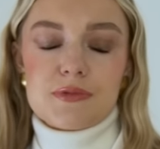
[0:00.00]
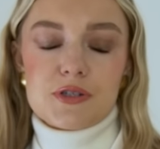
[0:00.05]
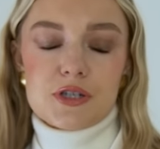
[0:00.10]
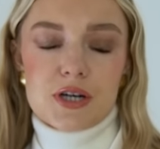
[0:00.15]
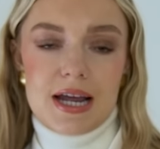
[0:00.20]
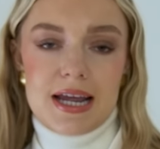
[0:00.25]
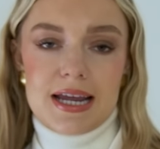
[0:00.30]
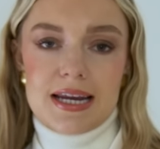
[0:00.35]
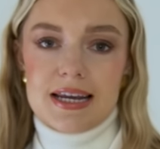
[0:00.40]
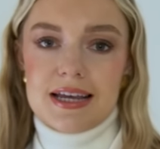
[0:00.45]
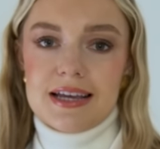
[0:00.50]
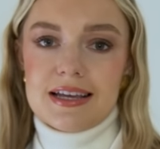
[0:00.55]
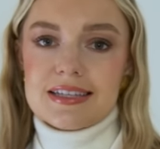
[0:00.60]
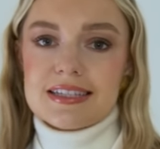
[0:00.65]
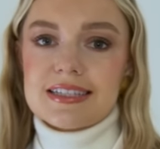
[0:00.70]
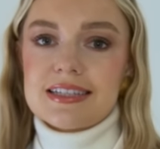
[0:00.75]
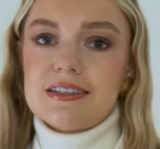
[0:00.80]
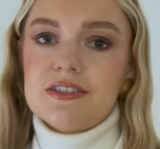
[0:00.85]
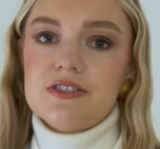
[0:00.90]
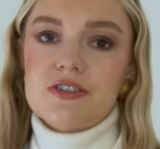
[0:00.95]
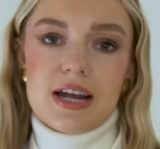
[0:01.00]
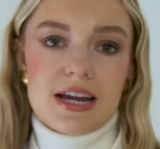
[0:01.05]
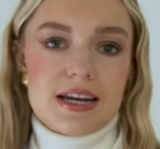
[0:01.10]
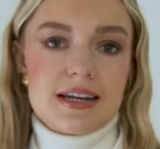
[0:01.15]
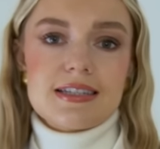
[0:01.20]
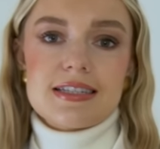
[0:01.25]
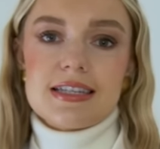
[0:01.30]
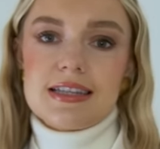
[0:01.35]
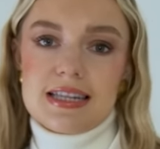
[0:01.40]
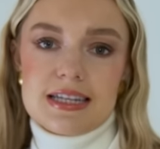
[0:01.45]
trainers
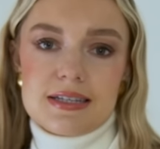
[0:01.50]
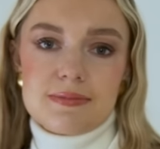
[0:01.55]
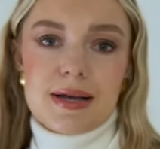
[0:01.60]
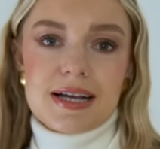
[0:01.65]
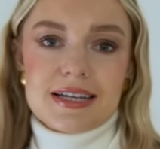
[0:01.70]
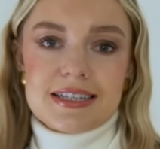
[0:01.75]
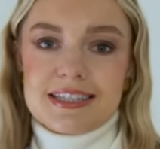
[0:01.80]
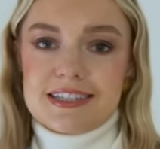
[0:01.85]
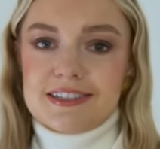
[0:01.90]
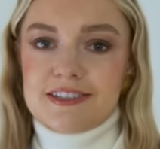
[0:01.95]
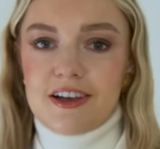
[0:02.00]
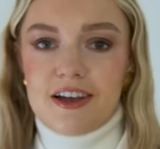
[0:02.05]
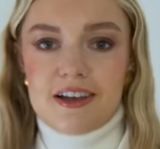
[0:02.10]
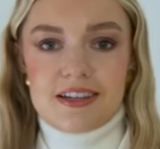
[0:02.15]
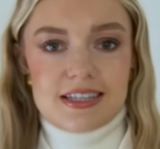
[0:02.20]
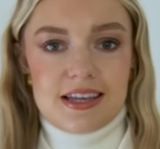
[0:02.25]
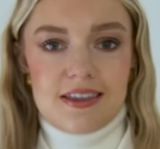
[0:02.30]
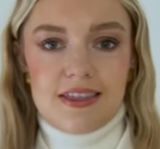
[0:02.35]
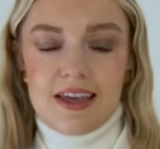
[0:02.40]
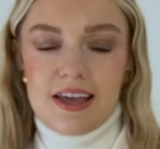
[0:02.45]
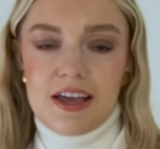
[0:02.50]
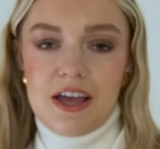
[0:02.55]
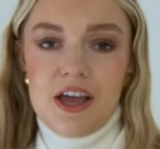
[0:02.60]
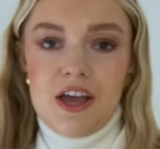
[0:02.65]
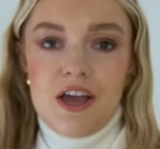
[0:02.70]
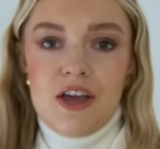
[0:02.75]
and these maxi skirts, I think,